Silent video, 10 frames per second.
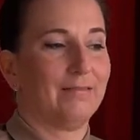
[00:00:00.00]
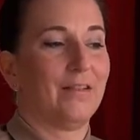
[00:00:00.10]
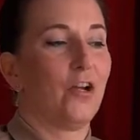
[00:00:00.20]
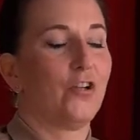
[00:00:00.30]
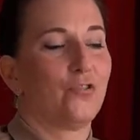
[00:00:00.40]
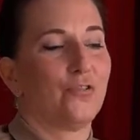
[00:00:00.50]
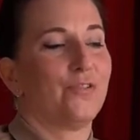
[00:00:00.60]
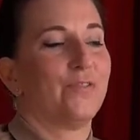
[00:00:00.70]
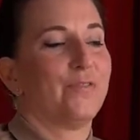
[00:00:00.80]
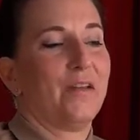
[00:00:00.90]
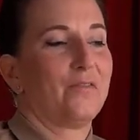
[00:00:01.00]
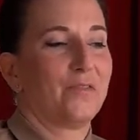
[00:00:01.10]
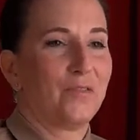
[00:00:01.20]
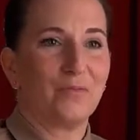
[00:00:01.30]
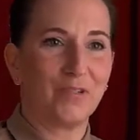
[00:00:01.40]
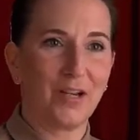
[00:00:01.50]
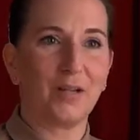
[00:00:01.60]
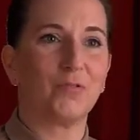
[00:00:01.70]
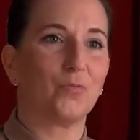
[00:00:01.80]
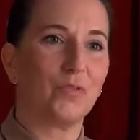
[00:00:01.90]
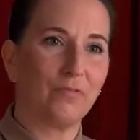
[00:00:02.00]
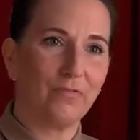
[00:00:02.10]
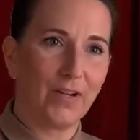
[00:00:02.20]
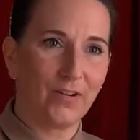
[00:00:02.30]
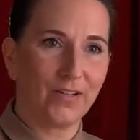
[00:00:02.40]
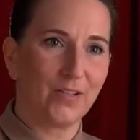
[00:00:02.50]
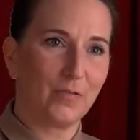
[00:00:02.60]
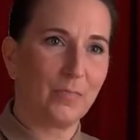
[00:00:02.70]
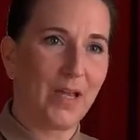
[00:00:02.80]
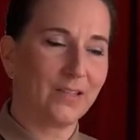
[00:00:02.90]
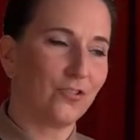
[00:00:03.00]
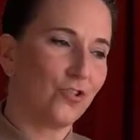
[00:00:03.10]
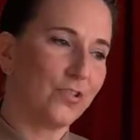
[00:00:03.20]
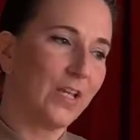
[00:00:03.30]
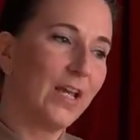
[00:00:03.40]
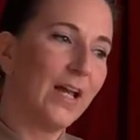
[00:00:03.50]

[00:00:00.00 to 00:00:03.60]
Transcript: hundreds and thousands of times with various passages.